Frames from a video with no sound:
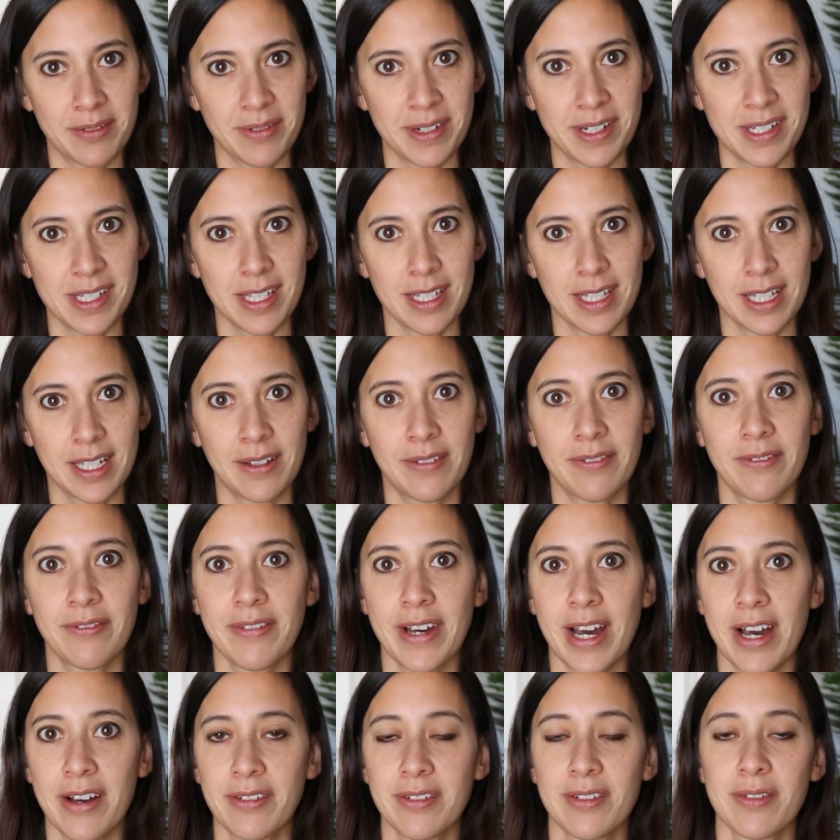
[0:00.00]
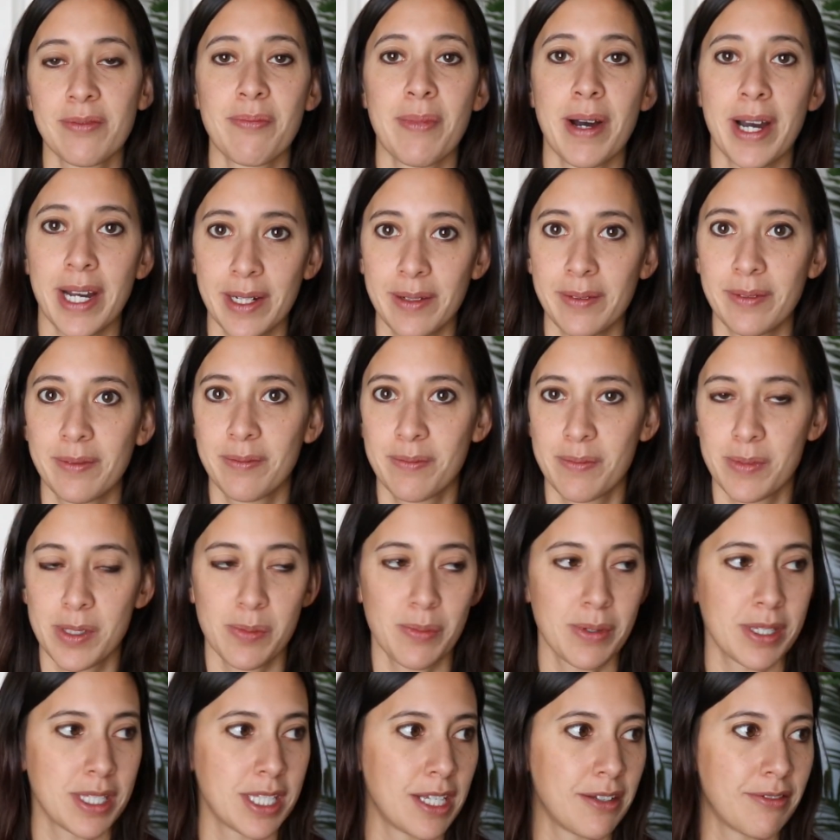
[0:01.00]
recently found my
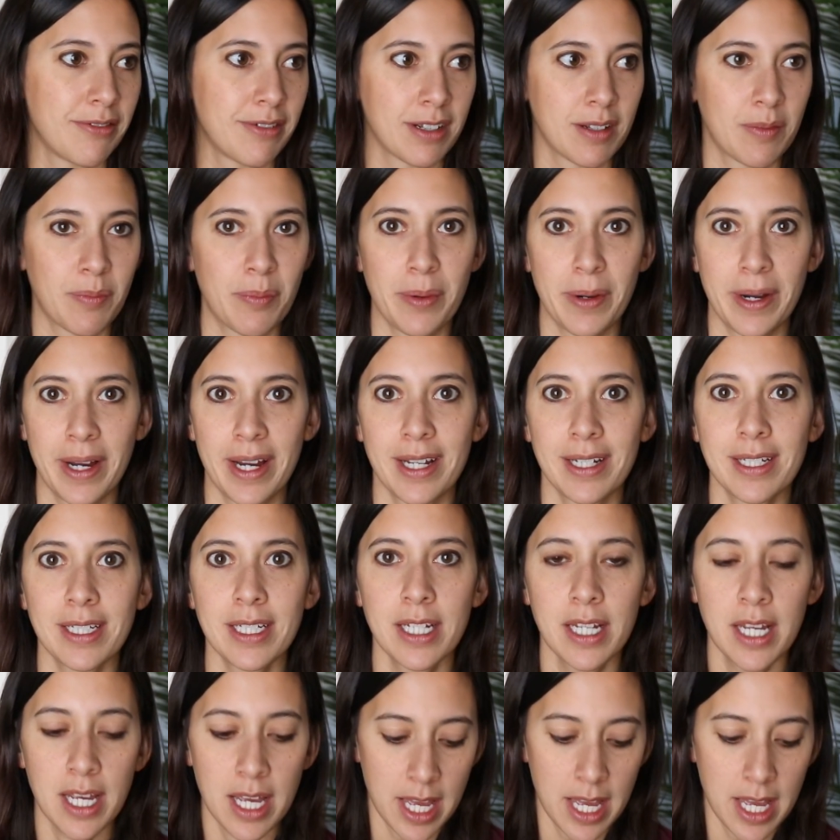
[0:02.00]
specific brand.